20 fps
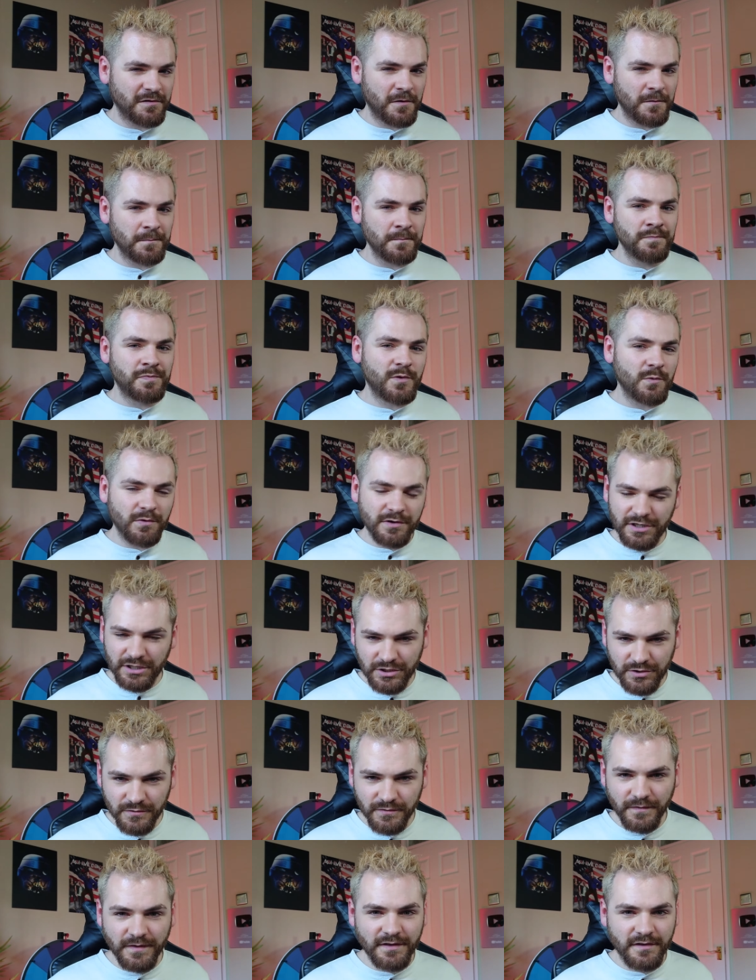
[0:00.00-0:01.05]
song. What do
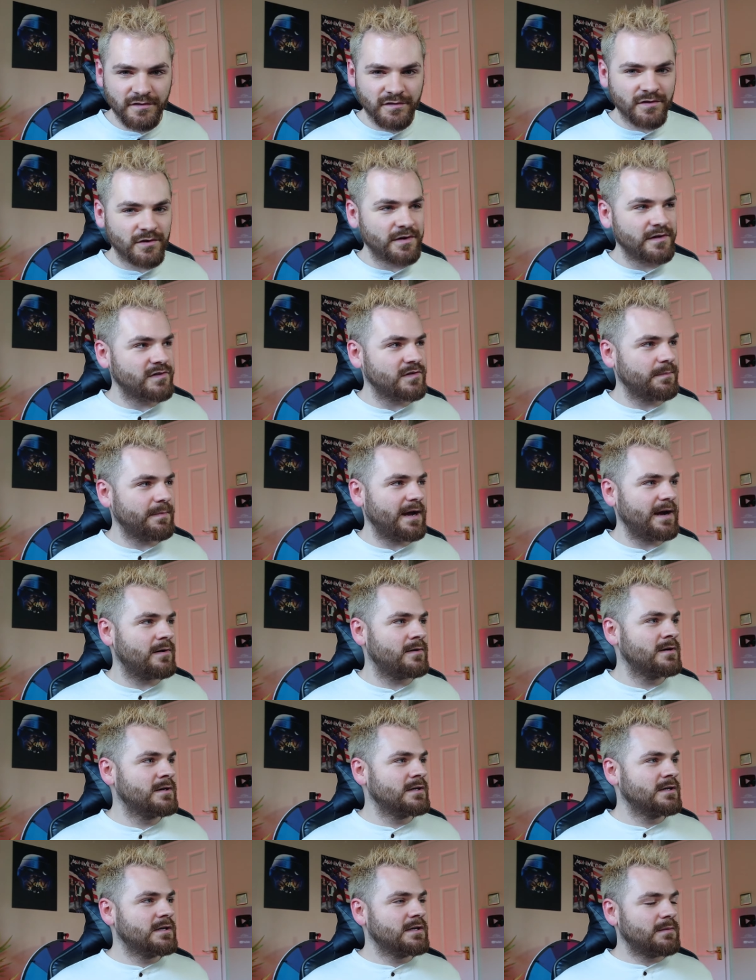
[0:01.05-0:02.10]
you think the song is about?